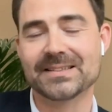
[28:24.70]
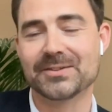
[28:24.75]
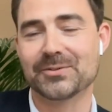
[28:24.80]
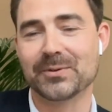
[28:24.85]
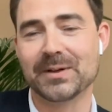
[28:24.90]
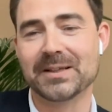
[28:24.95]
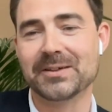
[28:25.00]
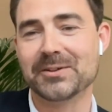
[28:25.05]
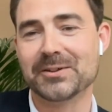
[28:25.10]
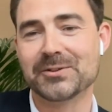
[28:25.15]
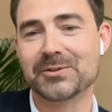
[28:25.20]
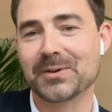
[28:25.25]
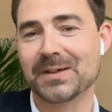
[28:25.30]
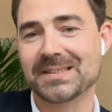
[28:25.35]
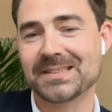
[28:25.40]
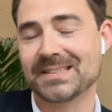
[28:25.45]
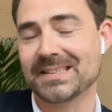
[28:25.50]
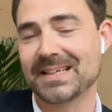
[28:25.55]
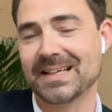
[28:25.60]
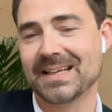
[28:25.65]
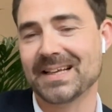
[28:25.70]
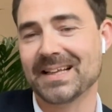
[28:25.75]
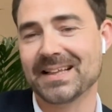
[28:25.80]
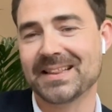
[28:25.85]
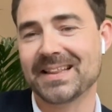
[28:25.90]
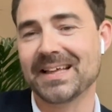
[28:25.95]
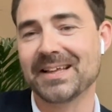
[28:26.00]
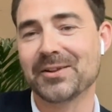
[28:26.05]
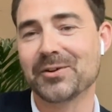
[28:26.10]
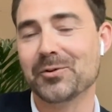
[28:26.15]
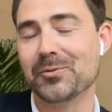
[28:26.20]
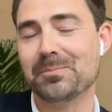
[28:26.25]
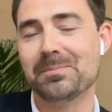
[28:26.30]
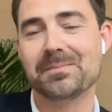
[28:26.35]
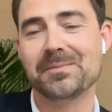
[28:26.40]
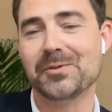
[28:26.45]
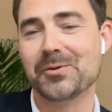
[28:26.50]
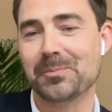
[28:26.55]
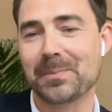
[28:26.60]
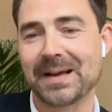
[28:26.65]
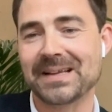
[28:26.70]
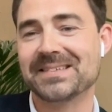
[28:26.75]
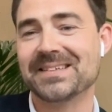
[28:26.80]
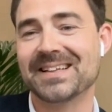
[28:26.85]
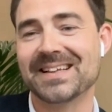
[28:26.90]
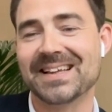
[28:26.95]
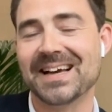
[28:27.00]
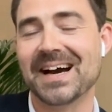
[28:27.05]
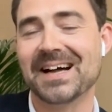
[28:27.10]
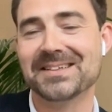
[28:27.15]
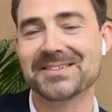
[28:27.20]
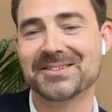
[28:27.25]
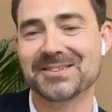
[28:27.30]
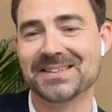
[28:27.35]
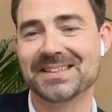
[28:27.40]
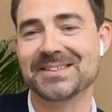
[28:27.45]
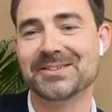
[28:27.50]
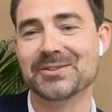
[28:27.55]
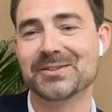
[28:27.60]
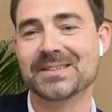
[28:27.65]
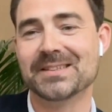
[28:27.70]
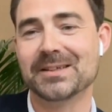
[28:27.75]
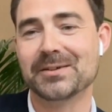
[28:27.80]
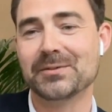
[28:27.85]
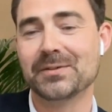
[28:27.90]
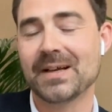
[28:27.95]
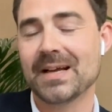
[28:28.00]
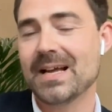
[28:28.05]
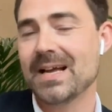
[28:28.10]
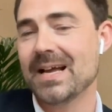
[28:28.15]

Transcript: a really good question, and I think you basically answered it yourself.